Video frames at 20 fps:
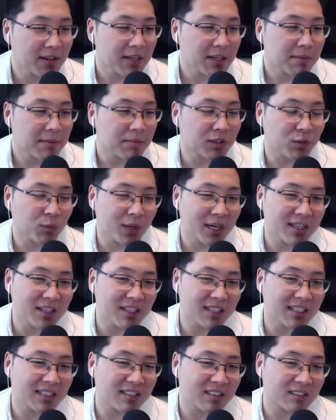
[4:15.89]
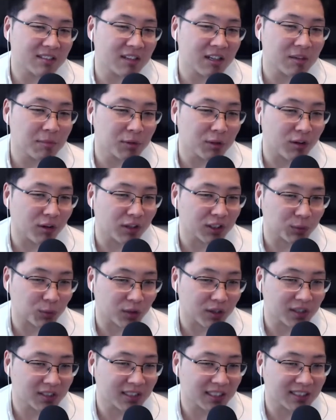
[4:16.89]
But the way that in terrorem clause
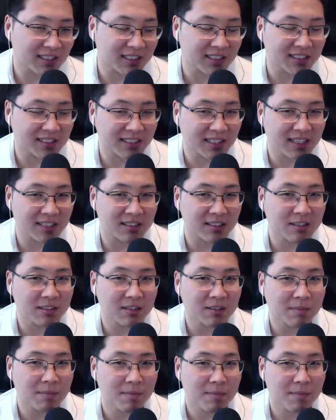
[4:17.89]
works is it says,